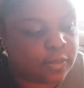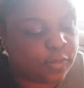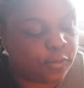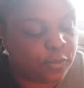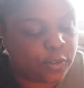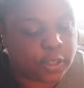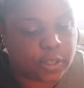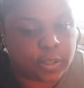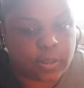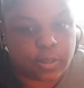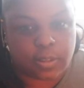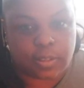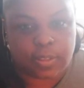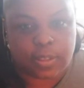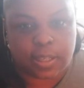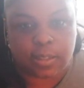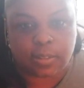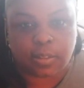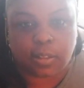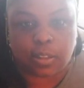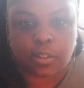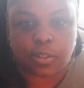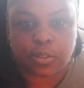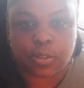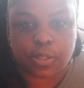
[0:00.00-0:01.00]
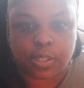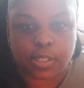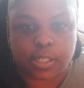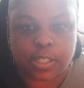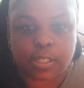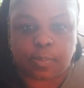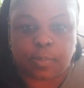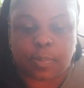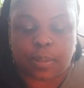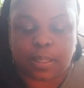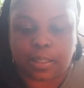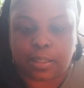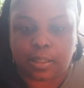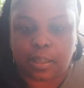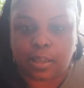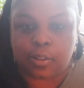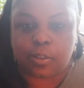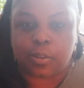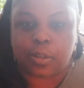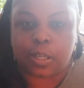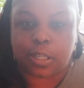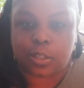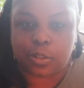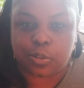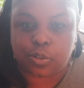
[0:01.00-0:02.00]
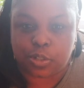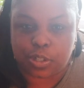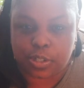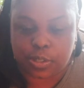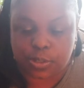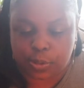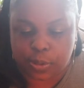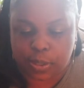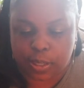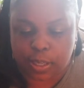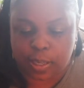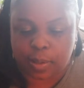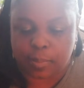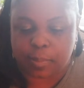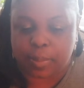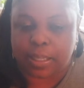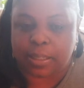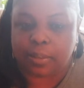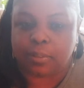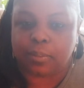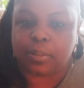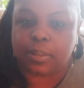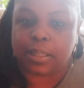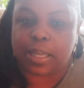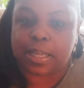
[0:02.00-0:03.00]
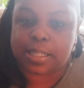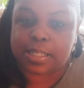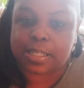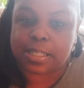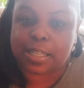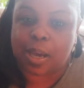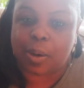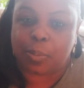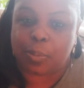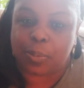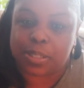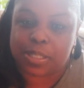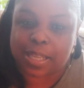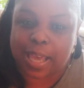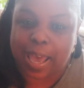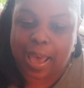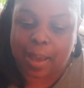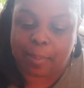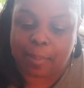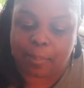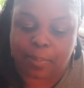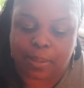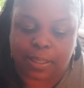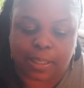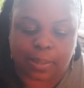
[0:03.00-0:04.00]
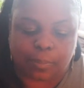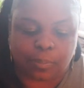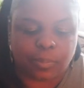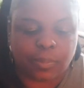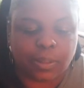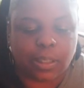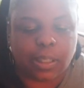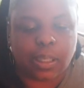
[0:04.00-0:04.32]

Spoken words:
for you to think that you're sleeping and other energies are coming. That's not what's happening.